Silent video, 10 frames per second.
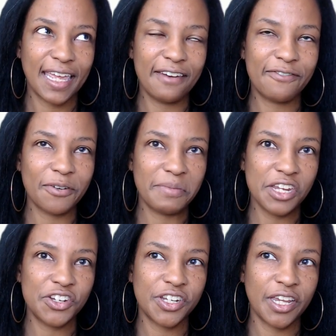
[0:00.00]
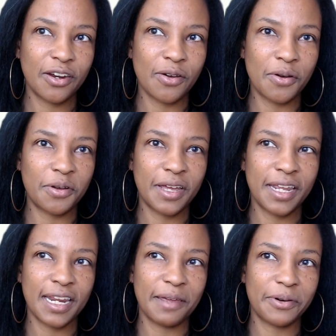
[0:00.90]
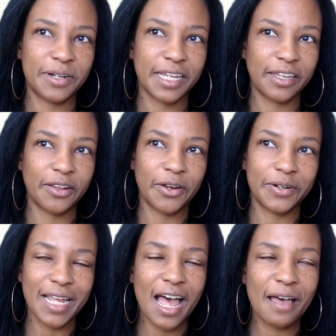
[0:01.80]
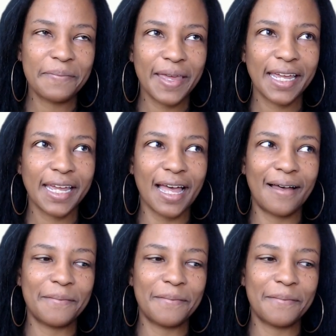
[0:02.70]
information on a particular topic.